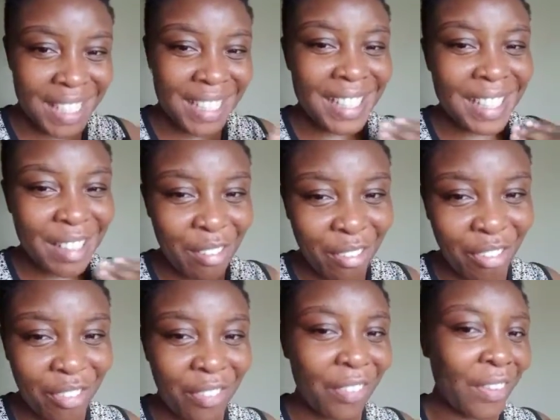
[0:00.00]
the
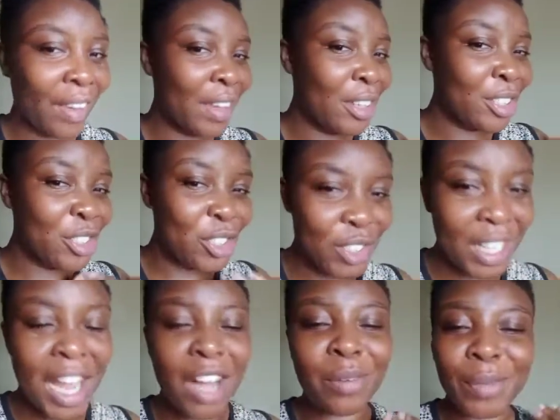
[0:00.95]
process,
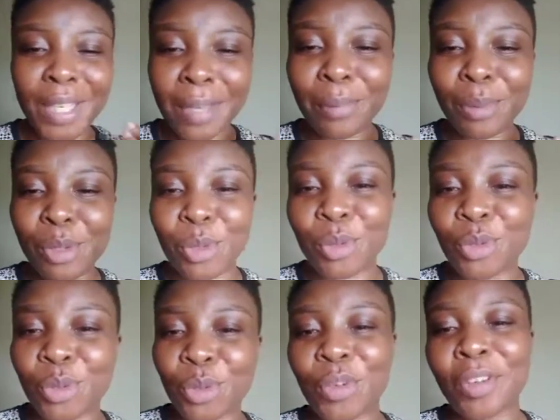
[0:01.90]
and
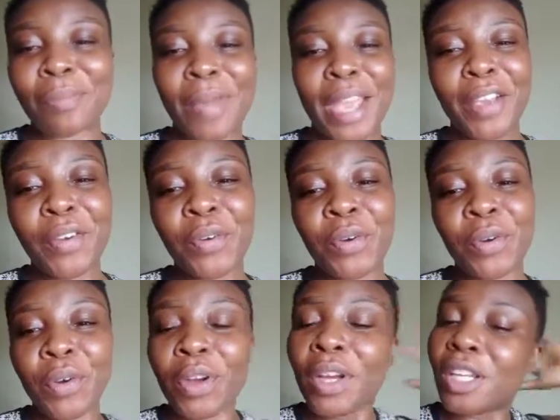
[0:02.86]

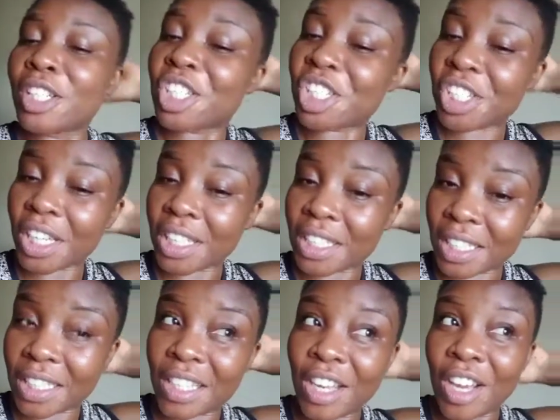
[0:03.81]
here I
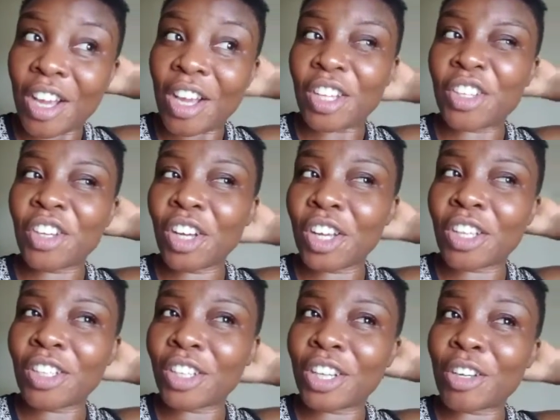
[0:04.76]
was still very
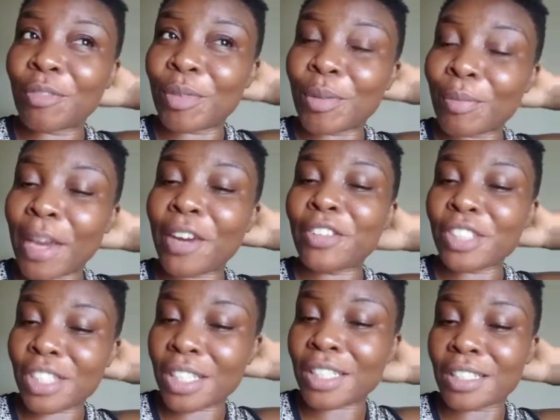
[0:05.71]
excited of taking
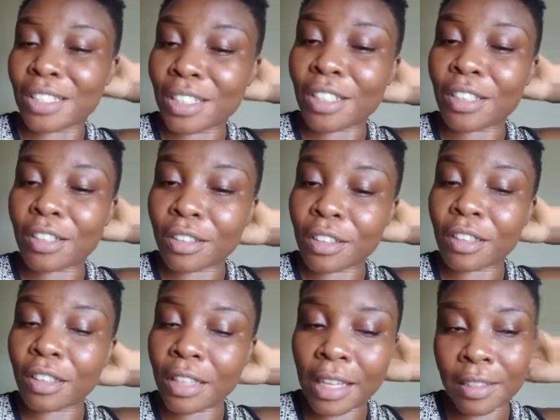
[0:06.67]
that step.
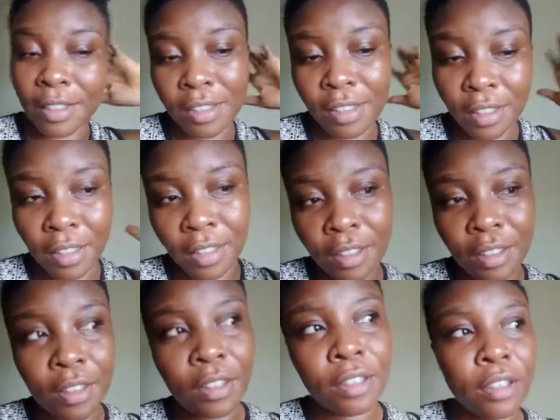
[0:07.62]

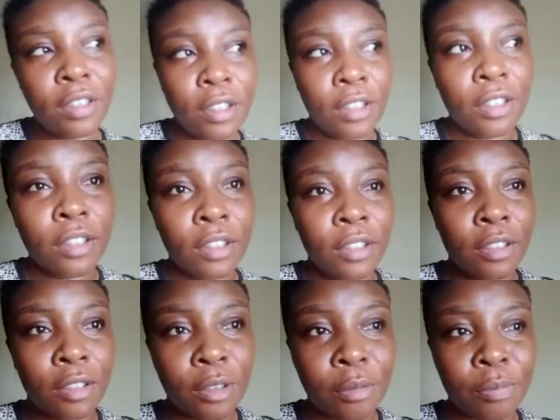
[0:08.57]
As we go
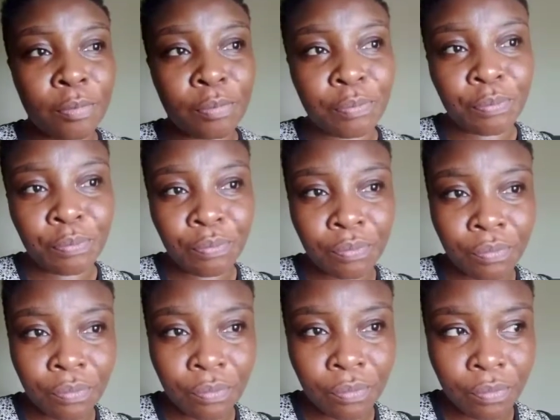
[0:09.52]
further, you would
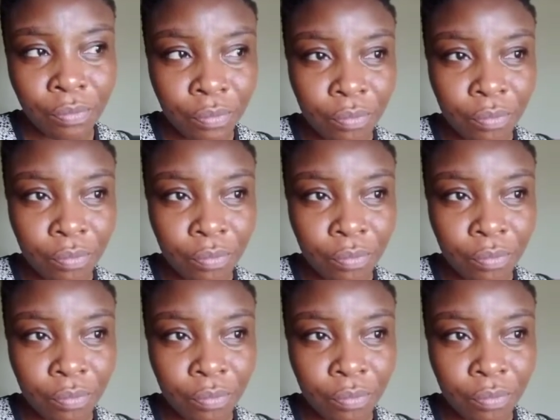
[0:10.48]
understand,